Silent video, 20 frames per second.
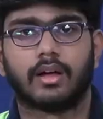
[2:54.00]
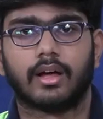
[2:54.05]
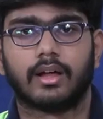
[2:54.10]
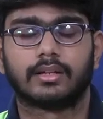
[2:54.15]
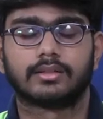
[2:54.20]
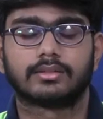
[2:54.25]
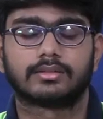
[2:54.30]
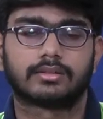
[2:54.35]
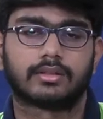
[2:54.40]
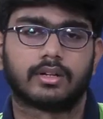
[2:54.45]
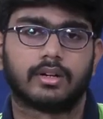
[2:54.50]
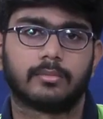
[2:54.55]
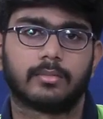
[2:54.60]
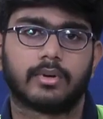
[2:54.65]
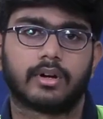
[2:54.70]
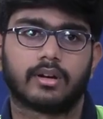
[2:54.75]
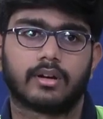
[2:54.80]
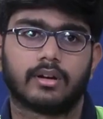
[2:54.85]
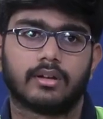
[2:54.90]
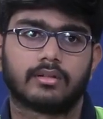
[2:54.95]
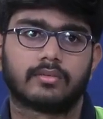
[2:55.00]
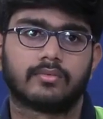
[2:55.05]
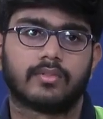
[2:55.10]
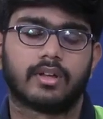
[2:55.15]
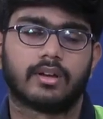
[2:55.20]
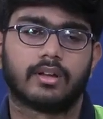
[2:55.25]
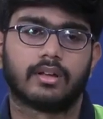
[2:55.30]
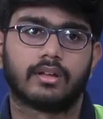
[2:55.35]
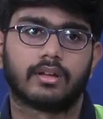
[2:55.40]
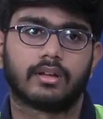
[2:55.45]
ALLEN study material is
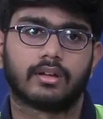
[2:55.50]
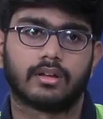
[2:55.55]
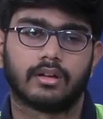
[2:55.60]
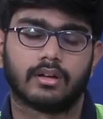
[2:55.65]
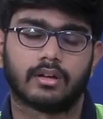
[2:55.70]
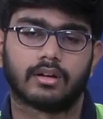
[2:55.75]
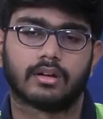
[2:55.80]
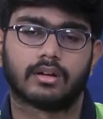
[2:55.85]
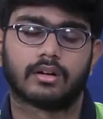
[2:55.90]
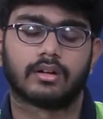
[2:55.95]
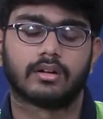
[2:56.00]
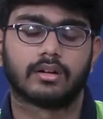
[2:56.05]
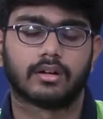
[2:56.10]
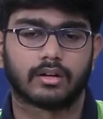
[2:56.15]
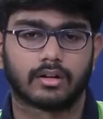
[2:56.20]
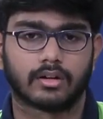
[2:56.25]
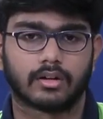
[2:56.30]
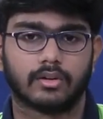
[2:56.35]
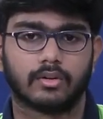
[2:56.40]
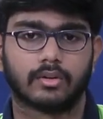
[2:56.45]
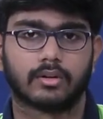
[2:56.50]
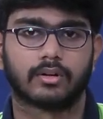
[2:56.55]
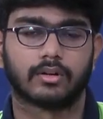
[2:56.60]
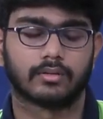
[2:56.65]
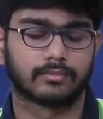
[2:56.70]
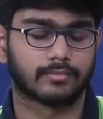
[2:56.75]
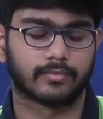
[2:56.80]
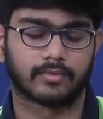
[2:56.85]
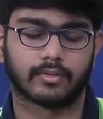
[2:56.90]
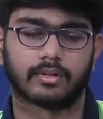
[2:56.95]
very good
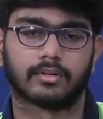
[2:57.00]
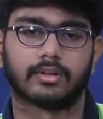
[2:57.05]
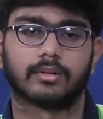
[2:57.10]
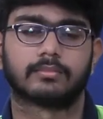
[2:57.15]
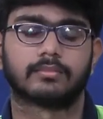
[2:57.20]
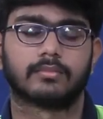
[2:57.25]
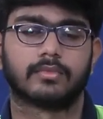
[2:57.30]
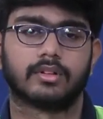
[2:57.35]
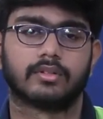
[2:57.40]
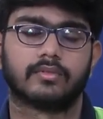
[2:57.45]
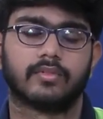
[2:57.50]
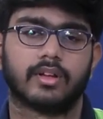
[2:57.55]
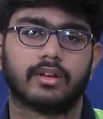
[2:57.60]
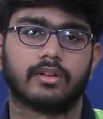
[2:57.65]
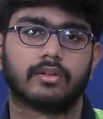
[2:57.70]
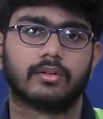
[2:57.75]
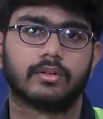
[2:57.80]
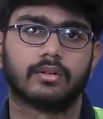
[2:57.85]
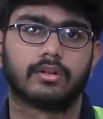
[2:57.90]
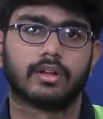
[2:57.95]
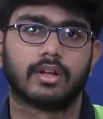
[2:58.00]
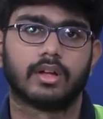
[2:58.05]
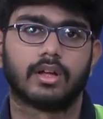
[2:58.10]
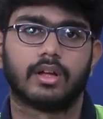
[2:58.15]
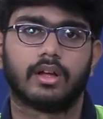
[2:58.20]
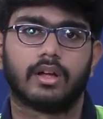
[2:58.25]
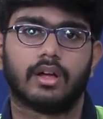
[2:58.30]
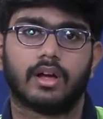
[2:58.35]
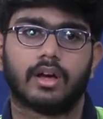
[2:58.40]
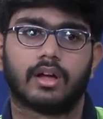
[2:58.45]
and it
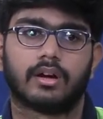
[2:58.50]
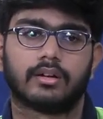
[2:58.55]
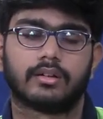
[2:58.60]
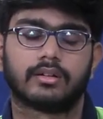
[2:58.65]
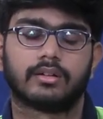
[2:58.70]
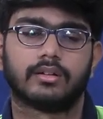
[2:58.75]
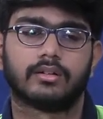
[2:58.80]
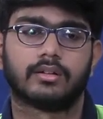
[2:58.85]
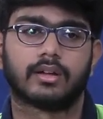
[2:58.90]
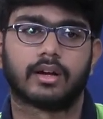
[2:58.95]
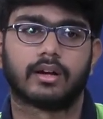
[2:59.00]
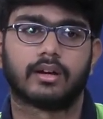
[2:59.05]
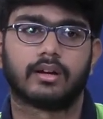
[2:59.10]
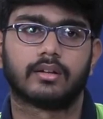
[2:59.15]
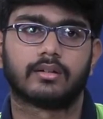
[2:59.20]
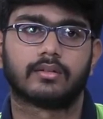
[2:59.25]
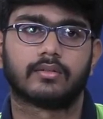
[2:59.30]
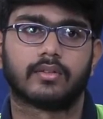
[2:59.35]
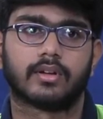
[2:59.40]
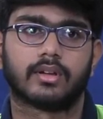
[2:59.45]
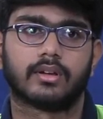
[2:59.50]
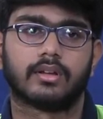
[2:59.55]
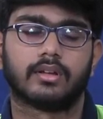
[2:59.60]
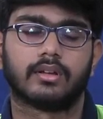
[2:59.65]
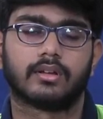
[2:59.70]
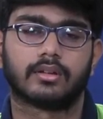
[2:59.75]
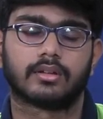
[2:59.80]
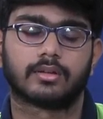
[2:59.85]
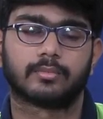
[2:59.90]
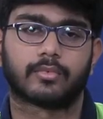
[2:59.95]
is designed in a
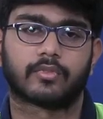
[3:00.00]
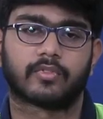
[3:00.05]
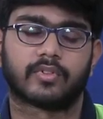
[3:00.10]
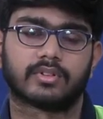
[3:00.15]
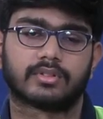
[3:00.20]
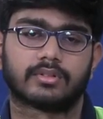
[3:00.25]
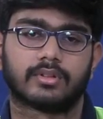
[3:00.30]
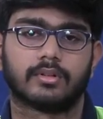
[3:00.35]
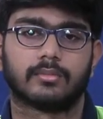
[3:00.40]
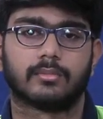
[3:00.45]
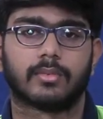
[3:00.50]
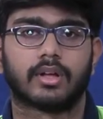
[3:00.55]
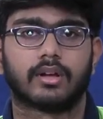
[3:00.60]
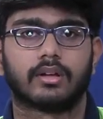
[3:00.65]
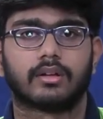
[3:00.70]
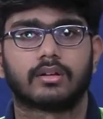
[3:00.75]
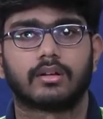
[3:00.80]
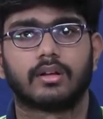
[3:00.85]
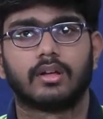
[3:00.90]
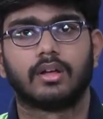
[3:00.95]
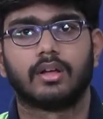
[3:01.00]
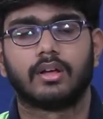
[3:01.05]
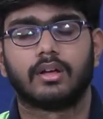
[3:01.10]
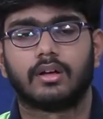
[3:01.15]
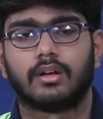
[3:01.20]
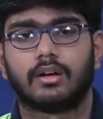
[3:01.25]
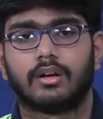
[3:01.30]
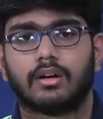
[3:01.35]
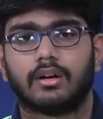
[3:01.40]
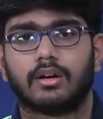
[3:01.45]
very professional manner.
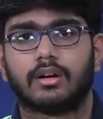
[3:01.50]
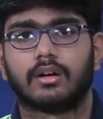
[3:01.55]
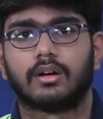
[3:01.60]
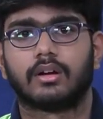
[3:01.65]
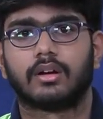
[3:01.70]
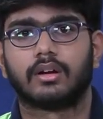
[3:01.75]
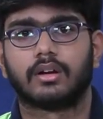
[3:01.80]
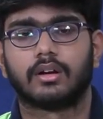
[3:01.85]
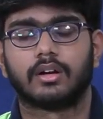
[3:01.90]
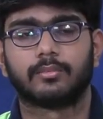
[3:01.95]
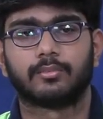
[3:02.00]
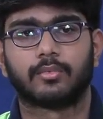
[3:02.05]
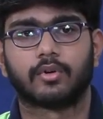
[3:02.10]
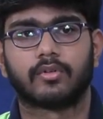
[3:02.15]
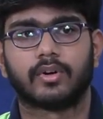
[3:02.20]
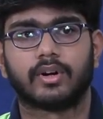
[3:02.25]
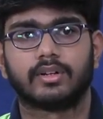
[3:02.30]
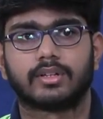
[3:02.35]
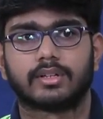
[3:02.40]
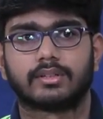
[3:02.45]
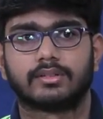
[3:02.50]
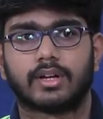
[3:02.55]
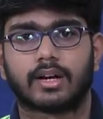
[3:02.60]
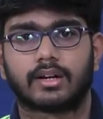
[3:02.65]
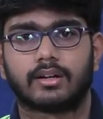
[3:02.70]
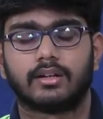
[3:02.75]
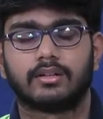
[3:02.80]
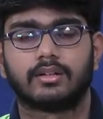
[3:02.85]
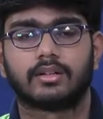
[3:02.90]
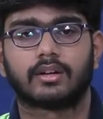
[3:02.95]
Okay. It provides
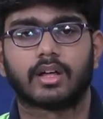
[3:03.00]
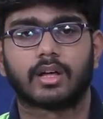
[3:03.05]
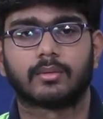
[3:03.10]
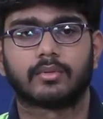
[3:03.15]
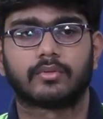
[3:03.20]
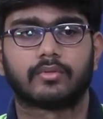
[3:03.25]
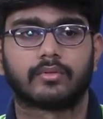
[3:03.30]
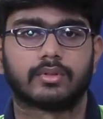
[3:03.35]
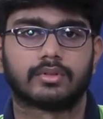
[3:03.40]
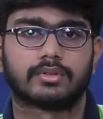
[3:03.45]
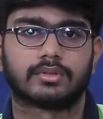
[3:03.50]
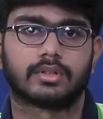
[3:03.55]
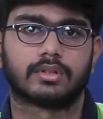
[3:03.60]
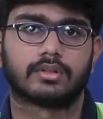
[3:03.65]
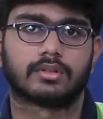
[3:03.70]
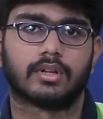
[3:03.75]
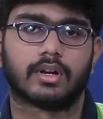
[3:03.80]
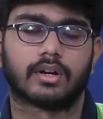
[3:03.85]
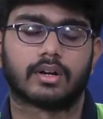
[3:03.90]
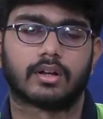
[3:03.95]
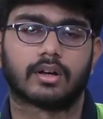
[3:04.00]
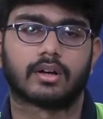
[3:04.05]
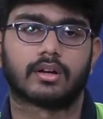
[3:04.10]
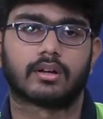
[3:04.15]
exactly the type of questions that